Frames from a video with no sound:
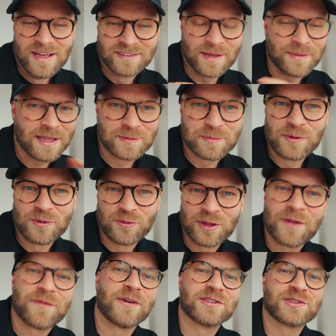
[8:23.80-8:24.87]
something that's been
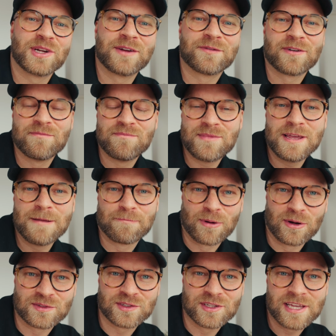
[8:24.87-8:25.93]
really frustrating for me
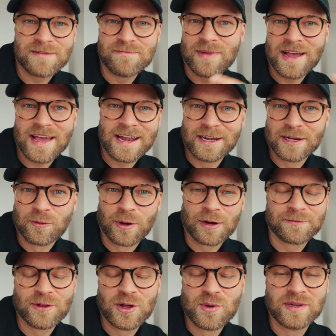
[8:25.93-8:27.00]
personally in my editing
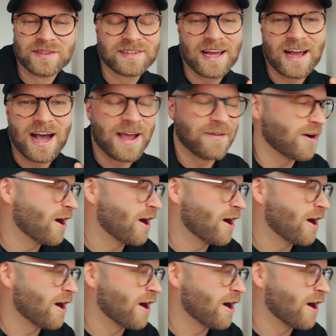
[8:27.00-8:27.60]
workflow is that I've